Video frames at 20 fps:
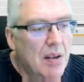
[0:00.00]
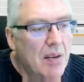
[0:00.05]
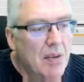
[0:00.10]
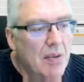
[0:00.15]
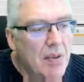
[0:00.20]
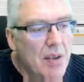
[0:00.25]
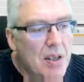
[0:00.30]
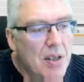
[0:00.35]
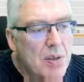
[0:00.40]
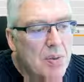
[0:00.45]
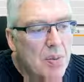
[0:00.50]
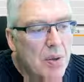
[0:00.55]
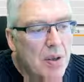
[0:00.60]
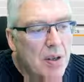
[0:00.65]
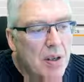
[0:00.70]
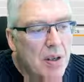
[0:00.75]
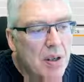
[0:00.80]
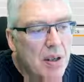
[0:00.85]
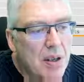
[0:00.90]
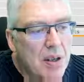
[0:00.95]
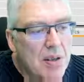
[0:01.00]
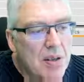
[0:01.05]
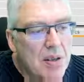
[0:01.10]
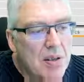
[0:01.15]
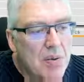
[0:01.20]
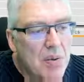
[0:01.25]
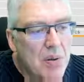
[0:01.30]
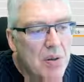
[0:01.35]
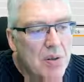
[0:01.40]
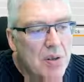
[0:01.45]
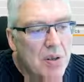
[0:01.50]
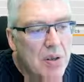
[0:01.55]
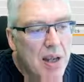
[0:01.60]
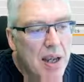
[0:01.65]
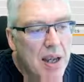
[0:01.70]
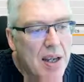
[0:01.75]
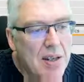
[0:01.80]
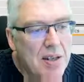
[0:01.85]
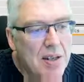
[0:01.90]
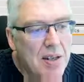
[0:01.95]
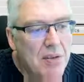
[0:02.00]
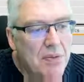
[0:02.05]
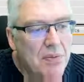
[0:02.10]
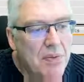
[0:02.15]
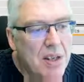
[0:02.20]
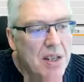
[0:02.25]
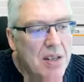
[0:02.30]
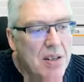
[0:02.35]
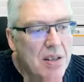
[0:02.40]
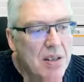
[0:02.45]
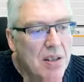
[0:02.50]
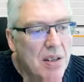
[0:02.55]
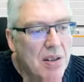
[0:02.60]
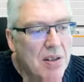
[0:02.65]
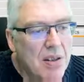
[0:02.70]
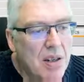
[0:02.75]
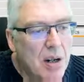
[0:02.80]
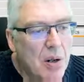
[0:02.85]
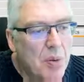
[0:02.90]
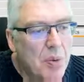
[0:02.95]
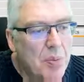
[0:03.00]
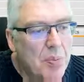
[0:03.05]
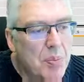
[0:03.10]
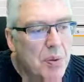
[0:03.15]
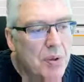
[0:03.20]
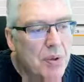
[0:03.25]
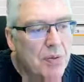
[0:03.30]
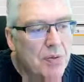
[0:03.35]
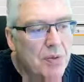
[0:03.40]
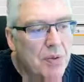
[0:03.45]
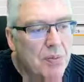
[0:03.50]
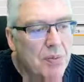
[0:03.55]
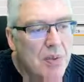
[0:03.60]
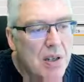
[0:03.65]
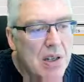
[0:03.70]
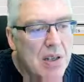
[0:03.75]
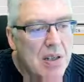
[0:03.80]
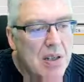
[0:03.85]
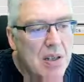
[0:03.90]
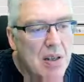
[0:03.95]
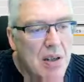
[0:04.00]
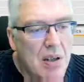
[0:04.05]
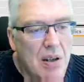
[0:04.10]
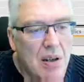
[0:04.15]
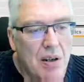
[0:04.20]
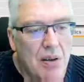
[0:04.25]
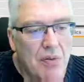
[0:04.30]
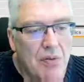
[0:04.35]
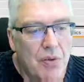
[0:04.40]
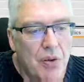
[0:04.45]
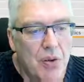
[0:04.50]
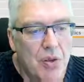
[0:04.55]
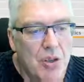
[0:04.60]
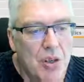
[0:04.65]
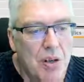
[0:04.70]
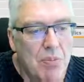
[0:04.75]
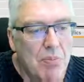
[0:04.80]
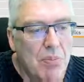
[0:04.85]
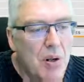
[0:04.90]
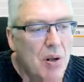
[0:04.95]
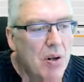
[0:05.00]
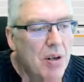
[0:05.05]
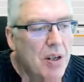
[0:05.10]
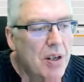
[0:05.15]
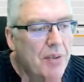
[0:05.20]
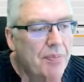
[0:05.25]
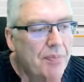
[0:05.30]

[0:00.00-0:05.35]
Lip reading: This one also has a restart output from this function block,